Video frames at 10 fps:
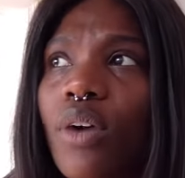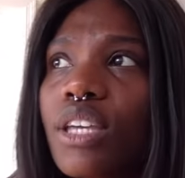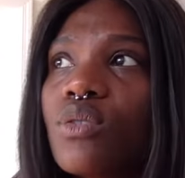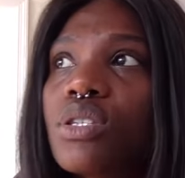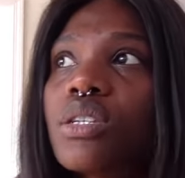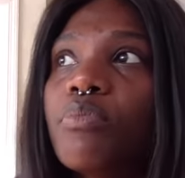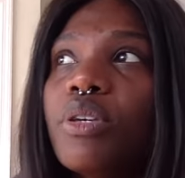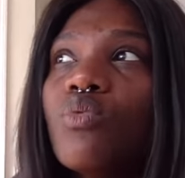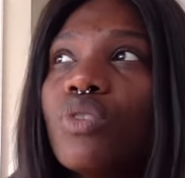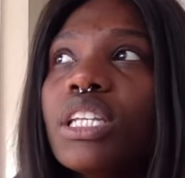I used to
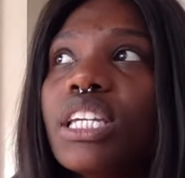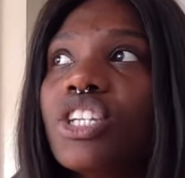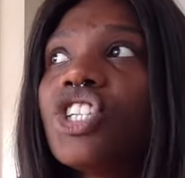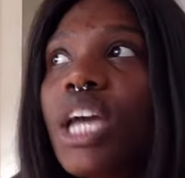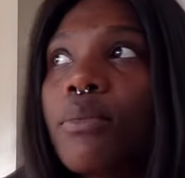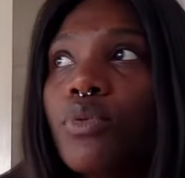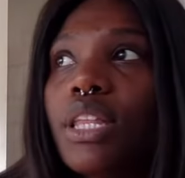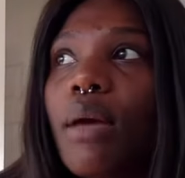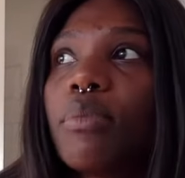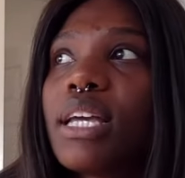be really ashamed with
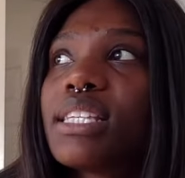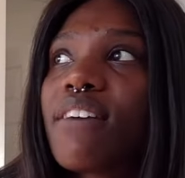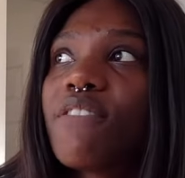that because I